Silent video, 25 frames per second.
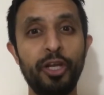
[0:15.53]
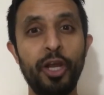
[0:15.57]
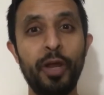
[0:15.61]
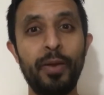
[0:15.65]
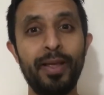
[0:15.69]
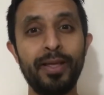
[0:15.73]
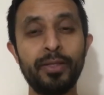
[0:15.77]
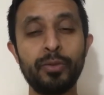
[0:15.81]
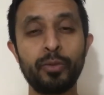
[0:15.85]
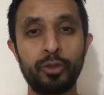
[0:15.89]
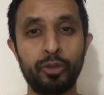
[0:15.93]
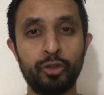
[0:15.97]

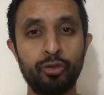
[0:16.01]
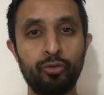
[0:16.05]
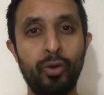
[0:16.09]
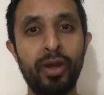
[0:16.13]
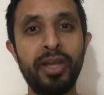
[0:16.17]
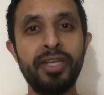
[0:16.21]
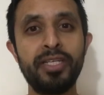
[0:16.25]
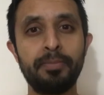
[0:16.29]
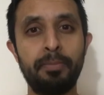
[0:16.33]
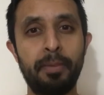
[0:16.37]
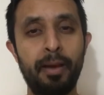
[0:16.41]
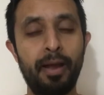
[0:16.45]
That's what's great
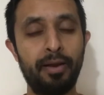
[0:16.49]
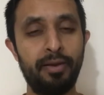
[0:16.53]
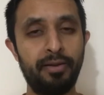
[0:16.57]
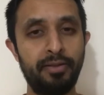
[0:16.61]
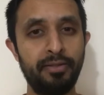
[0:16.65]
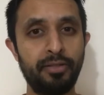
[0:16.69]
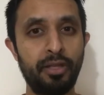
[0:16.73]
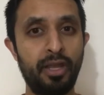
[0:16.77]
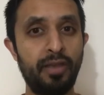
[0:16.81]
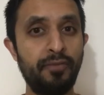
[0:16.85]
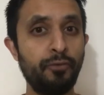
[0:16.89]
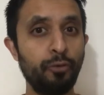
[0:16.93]
about it. So
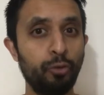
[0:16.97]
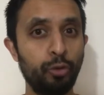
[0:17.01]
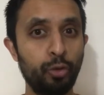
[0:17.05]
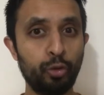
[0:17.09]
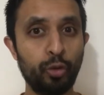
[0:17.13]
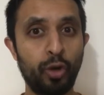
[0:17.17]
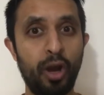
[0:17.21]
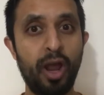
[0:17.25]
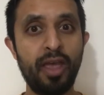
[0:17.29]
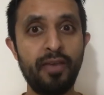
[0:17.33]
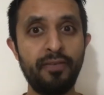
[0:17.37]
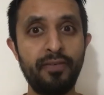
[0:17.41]
if you're
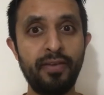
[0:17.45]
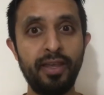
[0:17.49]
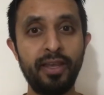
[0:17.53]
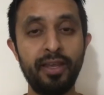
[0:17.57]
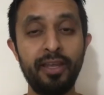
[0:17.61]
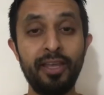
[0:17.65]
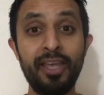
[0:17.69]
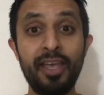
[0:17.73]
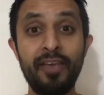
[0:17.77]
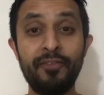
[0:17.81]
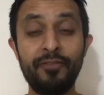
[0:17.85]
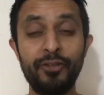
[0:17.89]
driving,
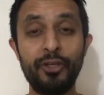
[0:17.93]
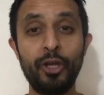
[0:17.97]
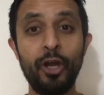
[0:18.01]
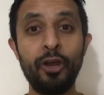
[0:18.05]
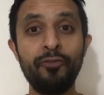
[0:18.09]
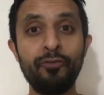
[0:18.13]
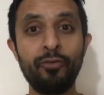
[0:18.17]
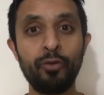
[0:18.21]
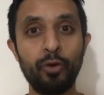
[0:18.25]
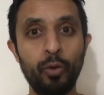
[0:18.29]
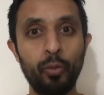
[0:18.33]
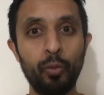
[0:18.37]
if you're going
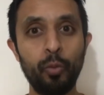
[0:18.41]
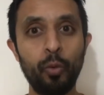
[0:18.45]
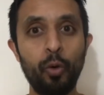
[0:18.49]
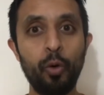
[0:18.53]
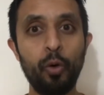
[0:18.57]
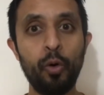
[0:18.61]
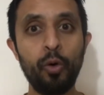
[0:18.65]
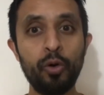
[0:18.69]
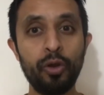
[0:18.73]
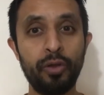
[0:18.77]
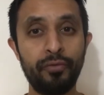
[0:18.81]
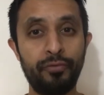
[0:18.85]
for a
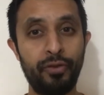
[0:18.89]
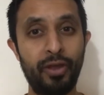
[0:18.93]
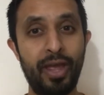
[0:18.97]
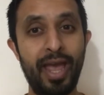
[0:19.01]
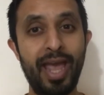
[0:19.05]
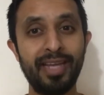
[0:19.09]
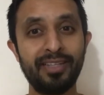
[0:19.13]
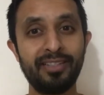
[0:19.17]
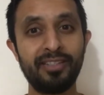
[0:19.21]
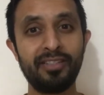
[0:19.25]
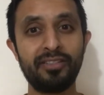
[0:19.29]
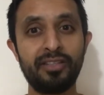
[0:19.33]
walk, if you're
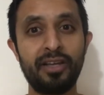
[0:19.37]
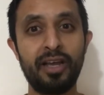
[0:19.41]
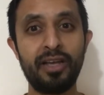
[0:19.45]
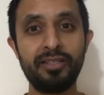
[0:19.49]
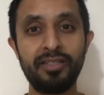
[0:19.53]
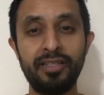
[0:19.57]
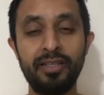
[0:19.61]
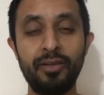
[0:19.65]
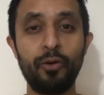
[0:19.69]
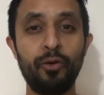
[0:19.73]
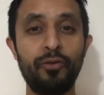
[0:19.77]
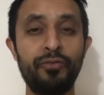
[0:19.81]

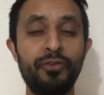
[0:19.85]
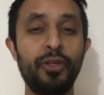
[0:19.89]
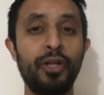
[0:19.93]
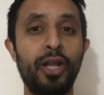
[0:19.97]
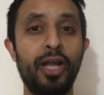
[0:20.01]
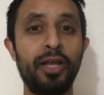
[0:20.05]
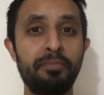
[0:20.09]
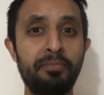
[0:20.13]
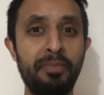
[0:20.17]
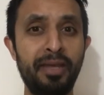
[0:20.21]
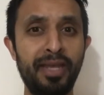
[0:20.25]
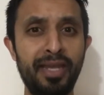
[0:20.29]
exercising, or if you're
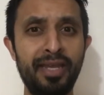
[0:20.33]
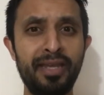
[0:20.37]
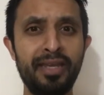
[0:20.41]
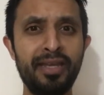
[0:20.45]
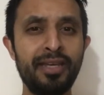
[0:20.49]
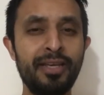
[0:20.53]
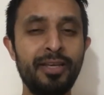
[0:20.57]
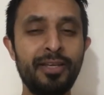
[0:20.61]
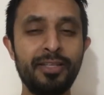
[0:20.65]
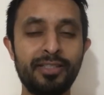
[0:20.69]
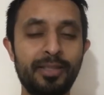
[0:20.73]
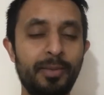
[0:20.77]
like me,
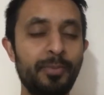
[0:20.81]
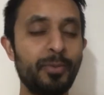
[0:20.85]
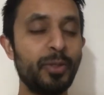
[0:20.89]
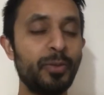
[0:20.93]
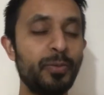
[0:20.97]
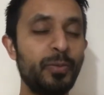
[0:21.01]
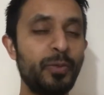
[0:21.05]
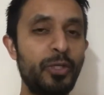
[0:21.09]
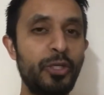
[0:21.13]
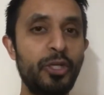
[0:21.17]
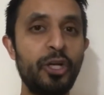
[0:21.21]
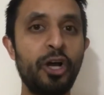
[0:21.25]
sometimes
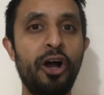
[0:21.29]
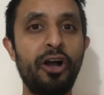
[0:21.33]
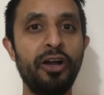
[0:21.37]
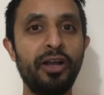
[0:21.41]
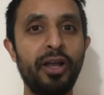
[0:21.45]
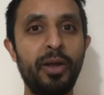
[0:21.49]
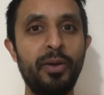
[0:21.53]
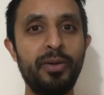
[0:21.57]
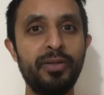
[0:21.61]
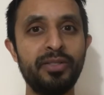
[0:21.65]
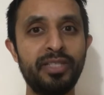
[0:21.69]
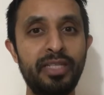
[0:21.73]
when you can't go
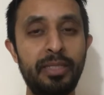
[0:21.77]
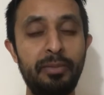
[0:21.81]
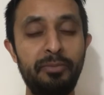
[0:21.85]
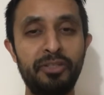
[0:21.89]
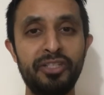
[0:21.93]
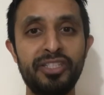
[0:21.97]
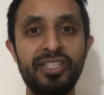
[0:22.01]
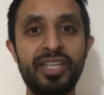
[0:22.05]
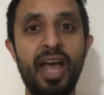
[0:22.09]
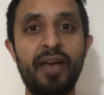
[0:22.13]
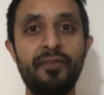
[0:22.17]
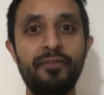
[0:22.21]
to sleep,
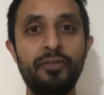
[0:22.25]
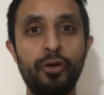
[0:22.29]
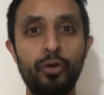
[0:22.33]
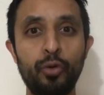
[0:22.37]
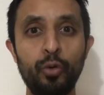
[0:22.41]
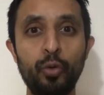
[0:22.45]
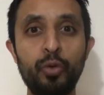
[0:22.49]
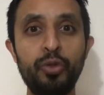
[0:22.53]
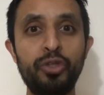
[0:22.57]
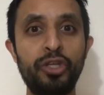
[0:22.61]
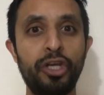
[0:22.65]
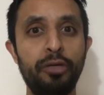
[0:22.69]
just having an
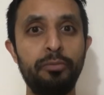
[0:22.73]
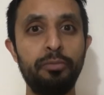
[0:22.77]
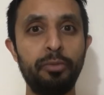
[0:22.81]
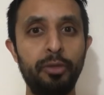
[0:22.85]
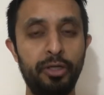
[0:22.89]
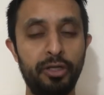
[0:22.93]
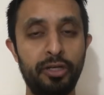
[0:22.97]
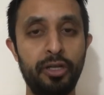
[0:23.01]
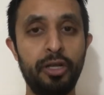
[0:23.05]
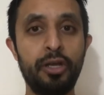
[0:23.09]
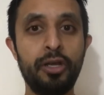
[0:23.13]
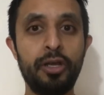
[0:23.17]

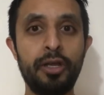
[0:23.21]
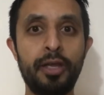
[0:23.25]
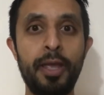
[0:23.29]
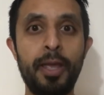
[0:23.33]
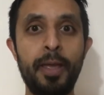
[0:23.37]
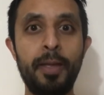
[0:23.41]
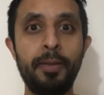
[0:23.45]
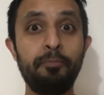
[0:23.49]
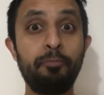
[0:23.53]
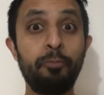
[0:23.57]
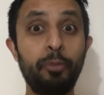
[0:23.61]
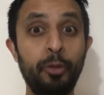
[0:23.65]
audiobook
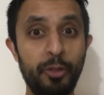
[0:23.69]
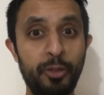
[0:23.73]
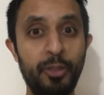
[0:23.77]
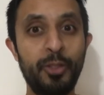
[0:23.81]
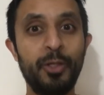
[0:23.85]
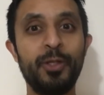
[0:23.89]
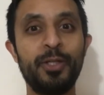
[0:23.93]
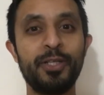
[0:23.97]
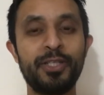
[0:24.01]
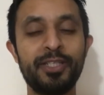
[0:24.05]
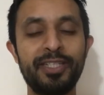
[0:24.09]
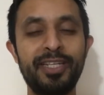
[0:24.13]
puts you
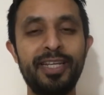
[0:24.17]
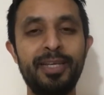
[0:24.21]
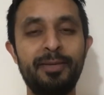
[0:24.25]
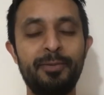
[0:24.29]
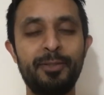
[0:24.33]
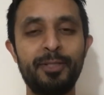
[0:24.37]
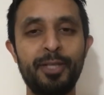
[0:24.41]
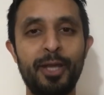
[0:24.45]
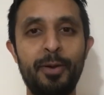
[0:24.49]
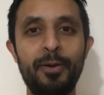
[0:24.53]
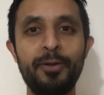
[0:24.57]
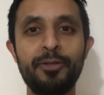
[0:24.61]
to sleep.
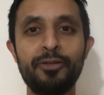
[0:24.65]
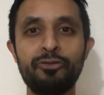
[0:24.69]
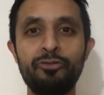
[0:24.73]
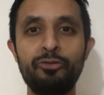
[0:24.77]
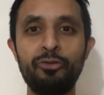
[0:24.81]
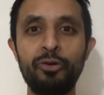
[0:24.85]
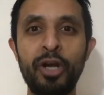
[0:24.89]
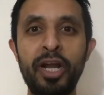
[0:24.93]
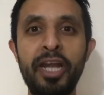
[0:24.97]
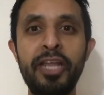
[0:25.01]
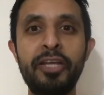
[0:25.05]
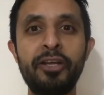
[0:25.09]
So it's a
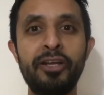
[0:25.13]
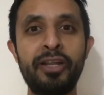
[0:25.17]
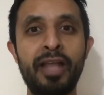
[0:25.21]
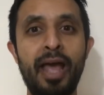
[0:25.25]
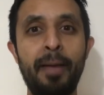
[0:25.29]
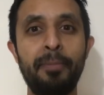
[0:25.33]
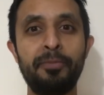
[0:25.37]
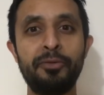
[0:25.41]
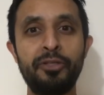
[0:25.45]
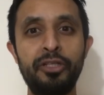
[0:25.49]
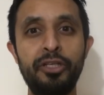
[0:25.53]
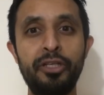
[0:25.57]
really good app
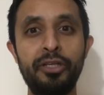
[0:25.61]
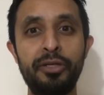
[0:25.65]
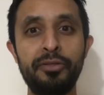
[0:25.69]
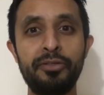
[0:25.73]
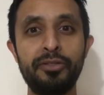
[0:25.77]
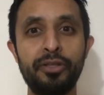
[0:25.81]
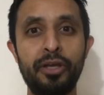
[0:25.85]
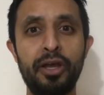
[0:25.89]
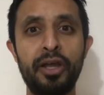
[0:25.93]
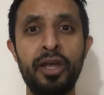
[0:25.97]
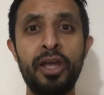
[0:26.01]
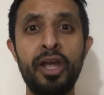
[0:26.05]
to use.
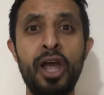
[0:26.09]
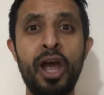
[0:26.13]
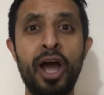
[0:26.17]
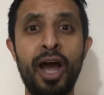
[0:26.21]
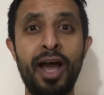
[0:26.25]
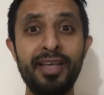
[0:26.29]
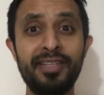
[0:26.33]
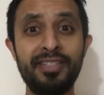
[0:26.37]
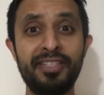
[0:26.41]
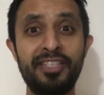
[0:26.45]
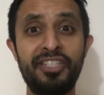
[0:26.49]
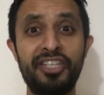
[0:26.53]
So I
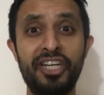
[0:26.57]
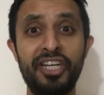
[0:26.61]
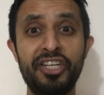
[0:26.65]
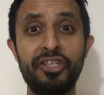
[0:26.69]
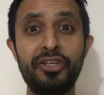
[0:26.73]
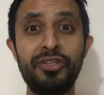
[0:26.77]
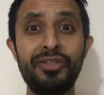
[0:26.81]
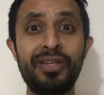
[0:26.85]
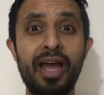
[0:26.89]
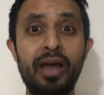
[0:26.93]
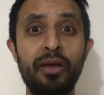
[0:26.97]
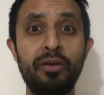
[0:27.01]
suggest you
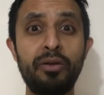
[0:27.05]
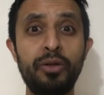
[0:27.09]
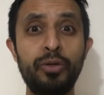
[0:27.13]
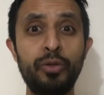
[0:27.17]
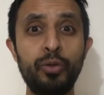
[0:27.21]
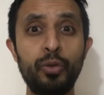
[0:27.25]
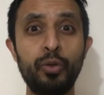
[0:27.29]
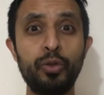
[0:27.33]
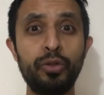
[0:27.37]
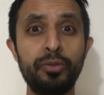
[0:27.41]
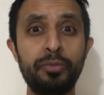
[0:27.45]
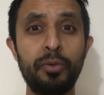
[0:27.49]
download
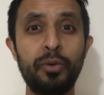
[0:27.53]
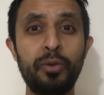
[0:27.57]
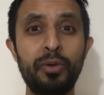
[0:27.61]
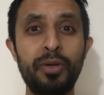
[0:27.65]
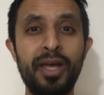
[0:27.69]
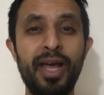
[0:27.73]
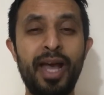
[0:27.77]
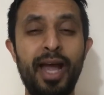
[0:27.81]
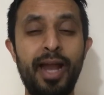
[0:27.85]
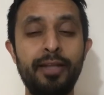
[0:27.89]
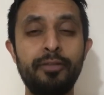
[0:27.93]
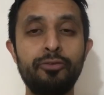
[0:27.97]
Audible,
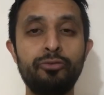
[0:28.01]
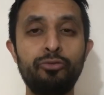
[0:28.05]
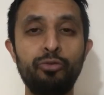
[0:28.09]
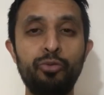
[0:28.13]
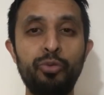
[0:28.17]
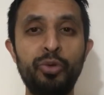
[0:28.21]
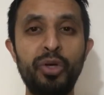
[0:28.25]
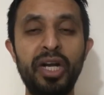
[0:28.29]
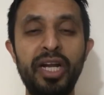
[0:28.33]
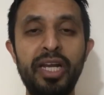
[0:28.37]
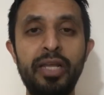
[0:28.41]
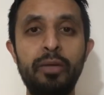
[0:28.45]
and it's
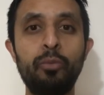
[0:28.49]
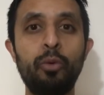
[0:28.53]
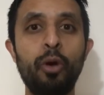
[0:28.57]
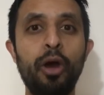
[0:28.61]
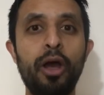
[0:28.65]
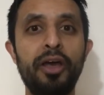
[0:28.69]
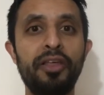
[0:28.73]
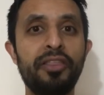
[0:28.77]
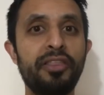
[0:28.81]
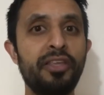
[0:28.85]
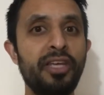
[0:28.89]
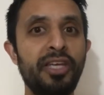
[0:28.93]
really
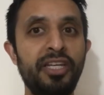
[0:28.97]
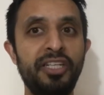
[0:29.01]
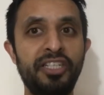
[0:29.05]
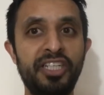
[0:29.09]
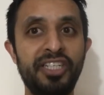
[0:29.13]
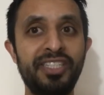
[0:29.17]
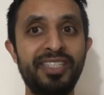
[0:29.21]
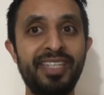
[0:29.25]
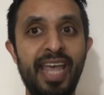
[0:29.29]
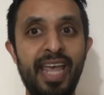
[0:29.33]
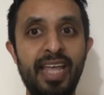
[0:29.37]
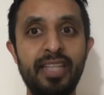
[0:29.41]
worth
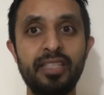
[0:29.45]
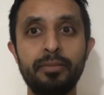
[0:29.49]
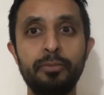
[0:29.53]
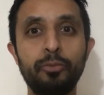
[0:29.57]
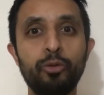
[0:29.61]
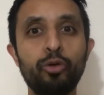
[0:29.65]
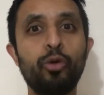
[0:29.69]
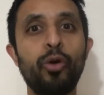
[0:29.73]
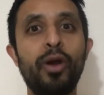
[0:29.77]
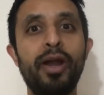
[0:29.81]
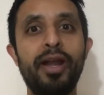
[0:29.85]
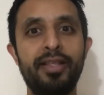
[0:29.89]
just getting some
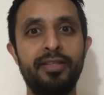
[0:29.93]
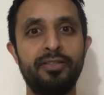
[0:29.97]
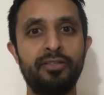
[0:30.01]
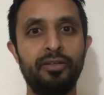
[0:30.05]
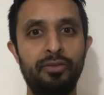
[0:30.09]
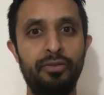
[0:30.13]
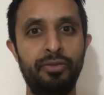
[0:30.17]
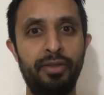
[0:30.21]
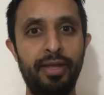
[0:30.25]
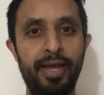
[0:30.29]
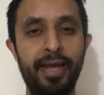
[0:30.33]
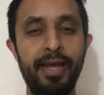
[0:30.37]
credits on
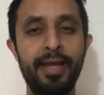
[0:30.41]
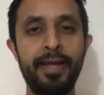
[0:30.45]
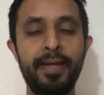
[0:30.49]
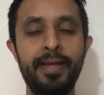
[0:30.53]
there,